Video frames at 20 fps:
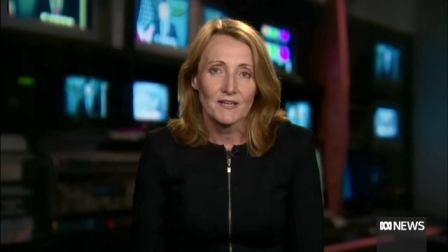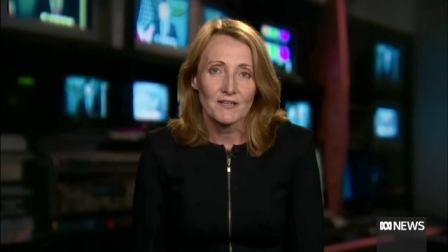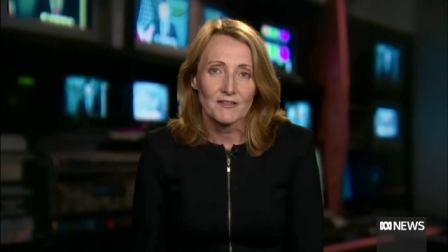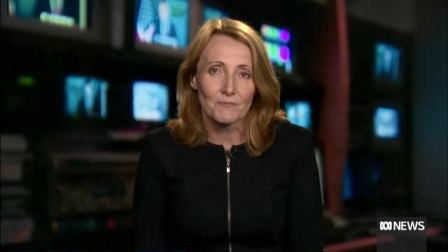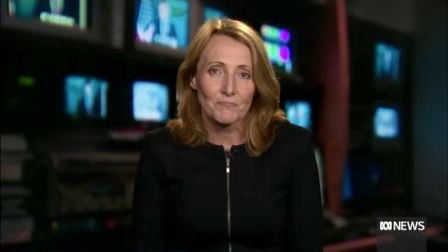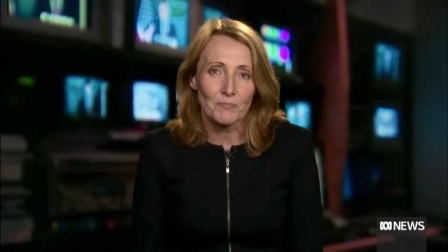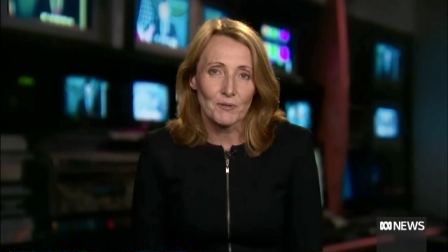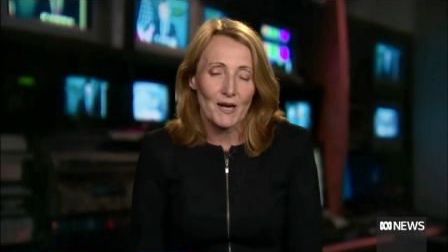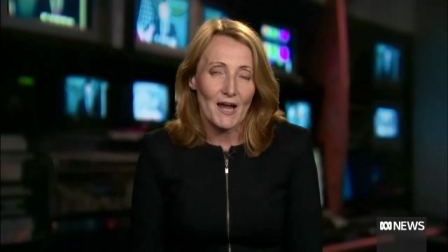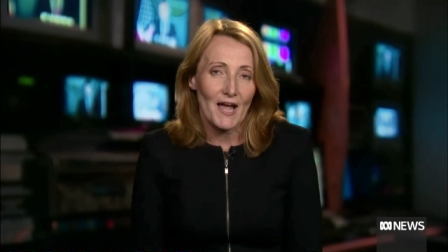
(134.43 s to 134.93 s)

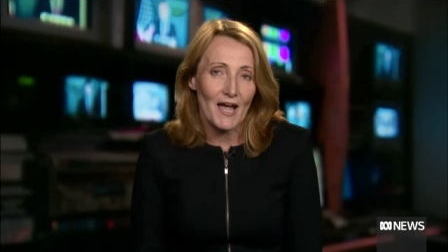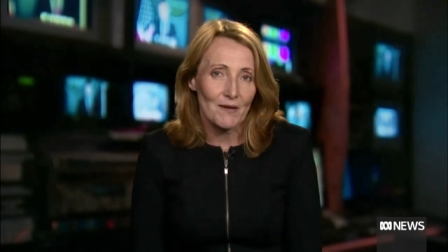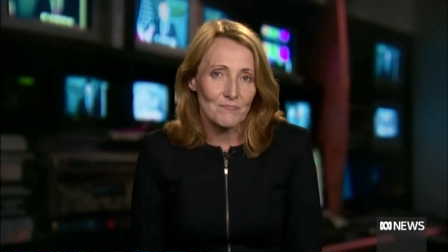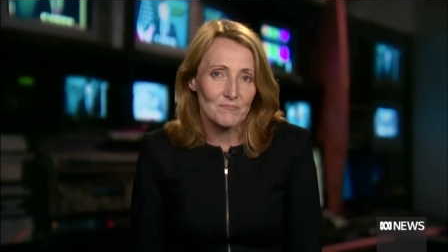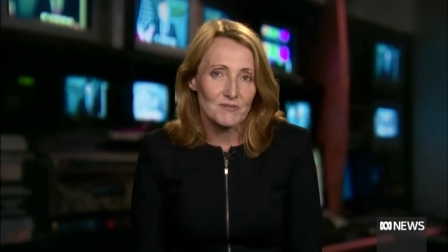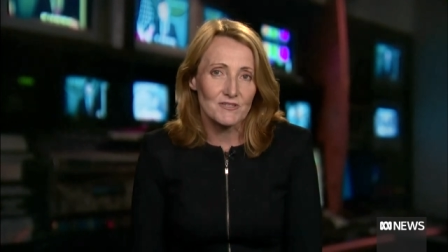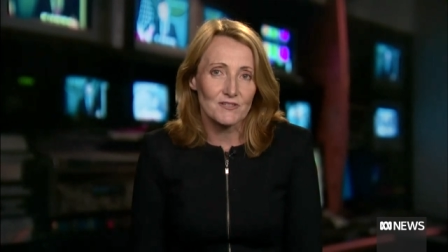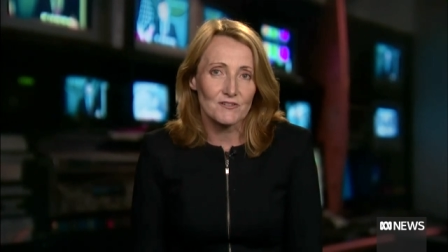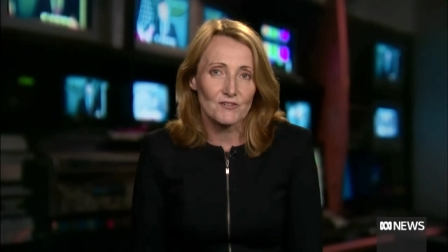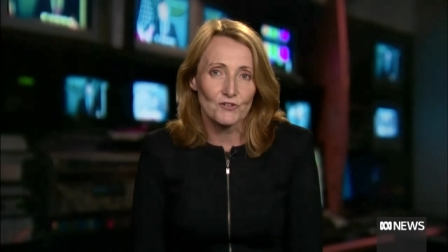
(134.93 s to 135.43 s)
that
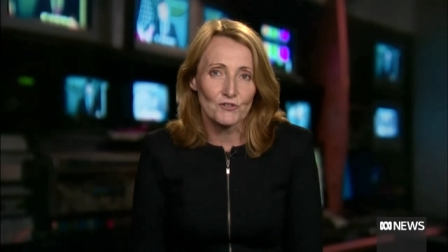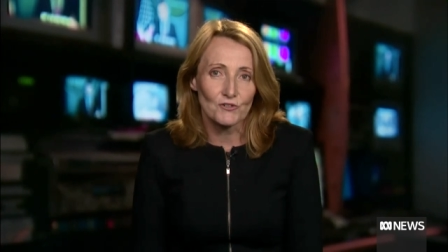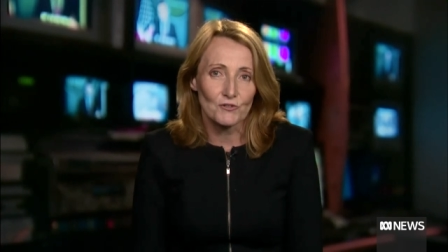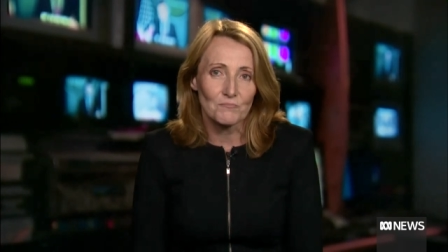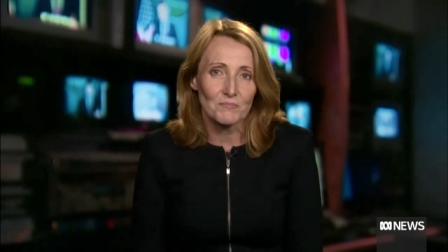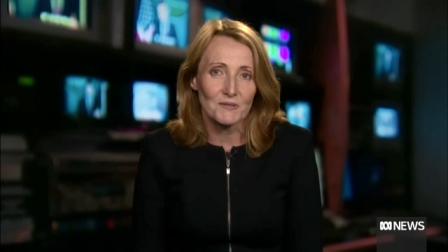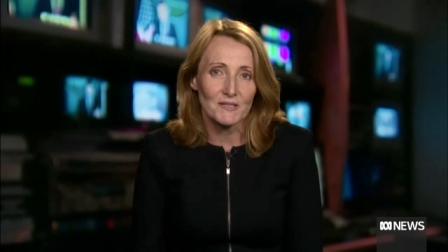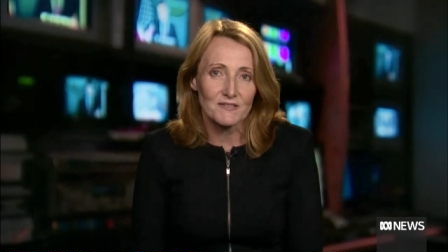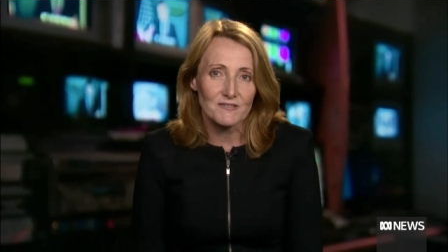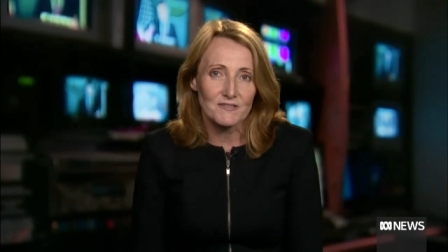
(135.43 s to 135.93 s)
perhaps there
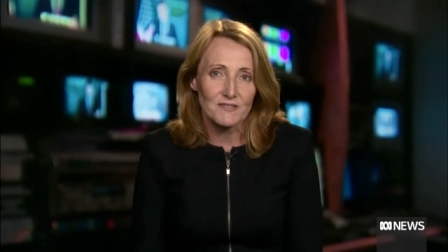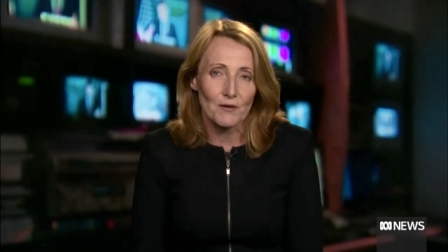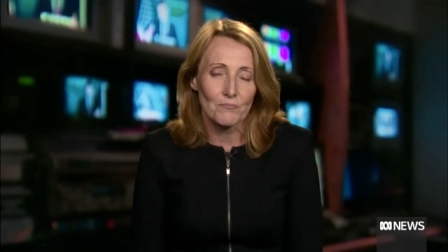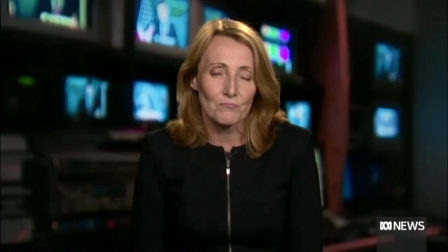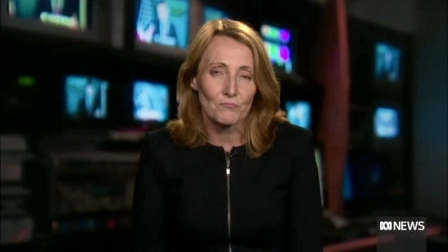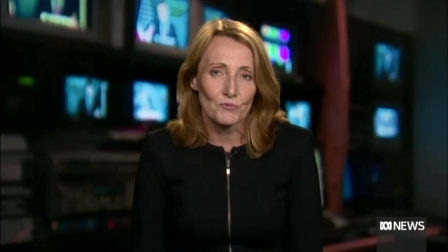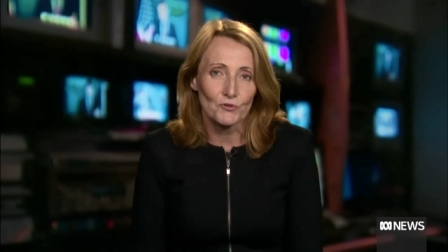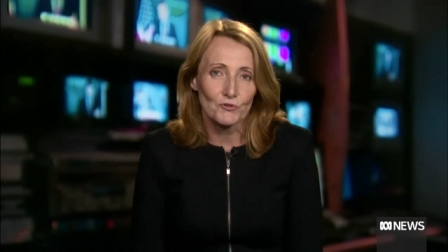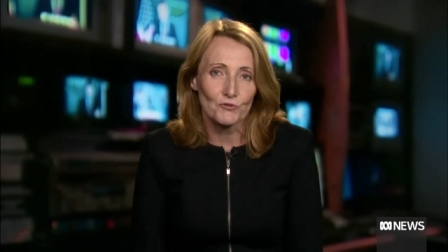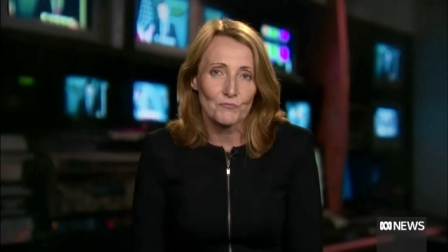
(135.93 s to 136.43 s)
could be
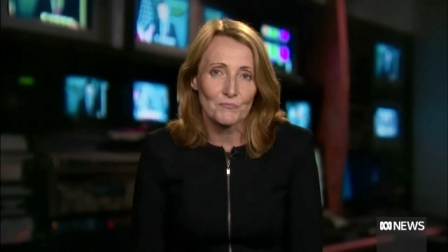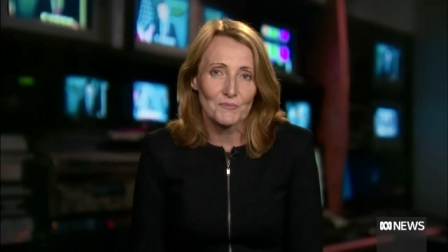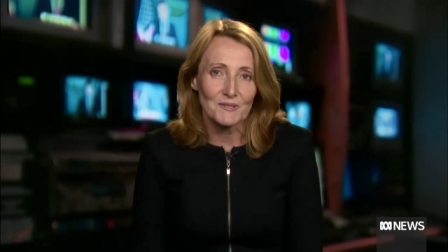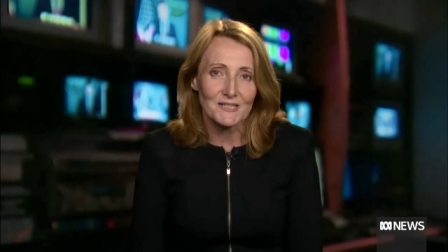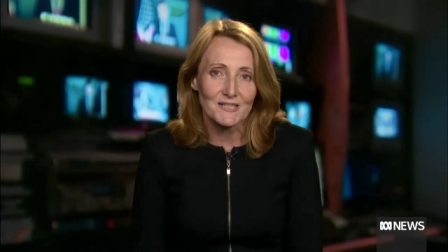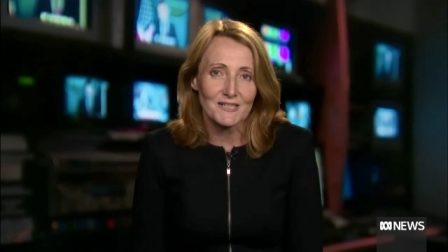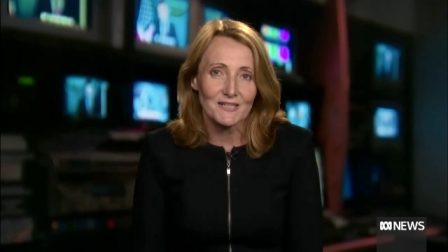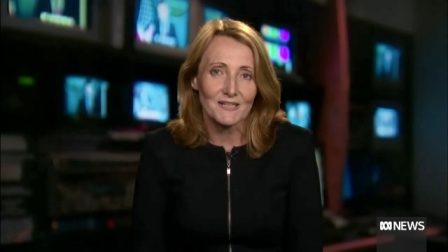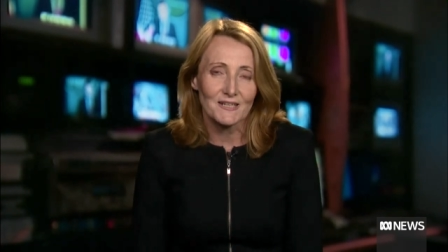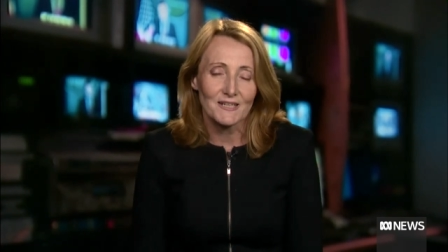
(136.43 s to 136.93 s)
some
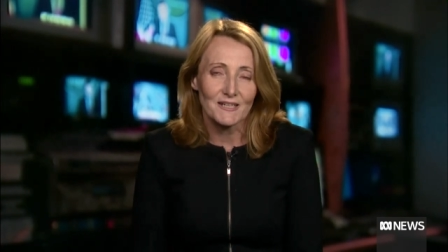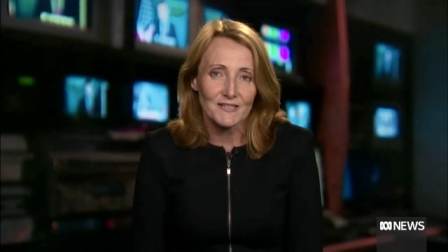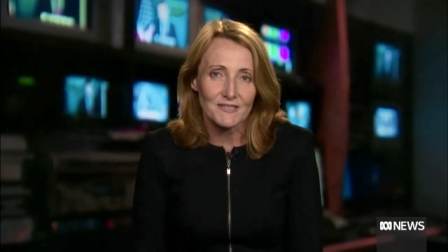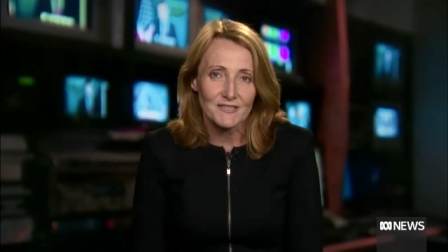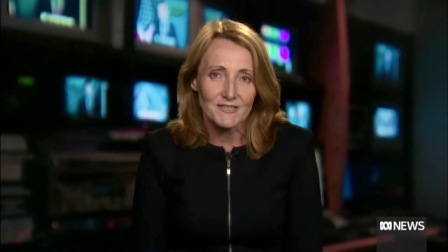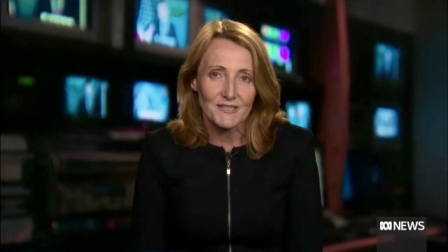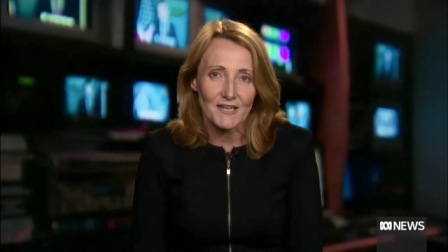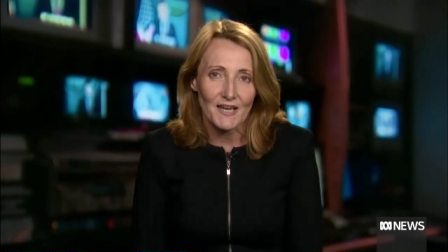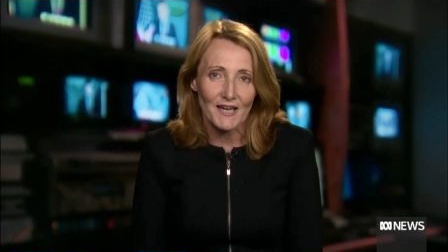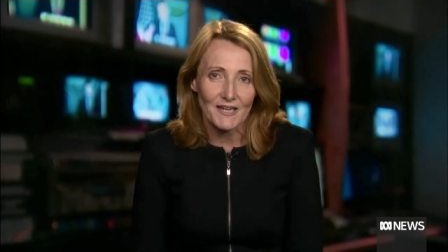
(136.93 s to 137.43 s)
movement in
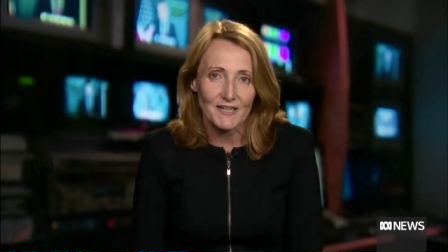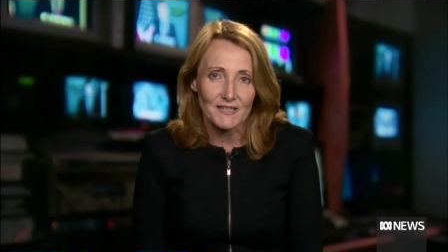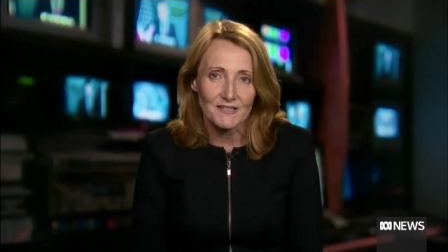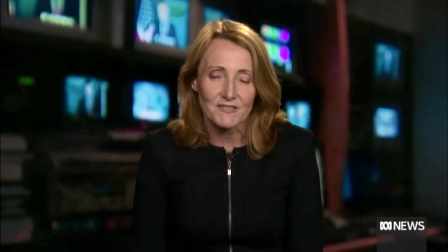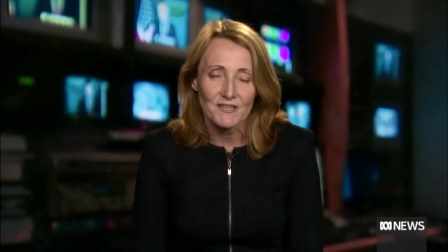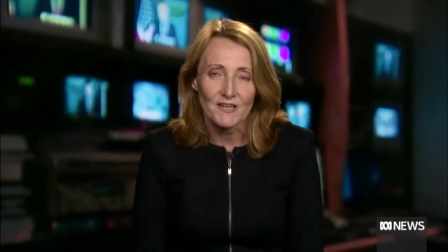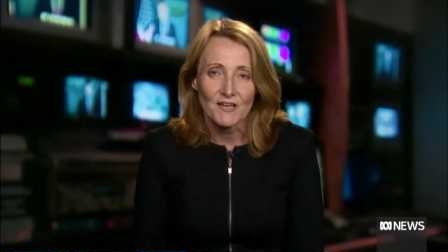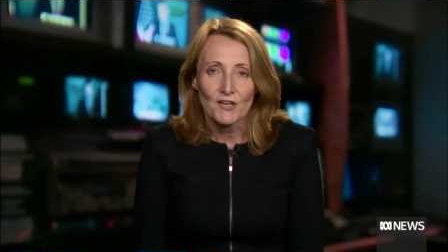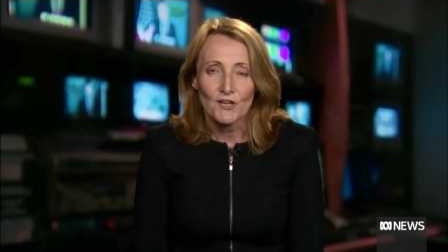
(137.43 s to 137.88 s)
his case.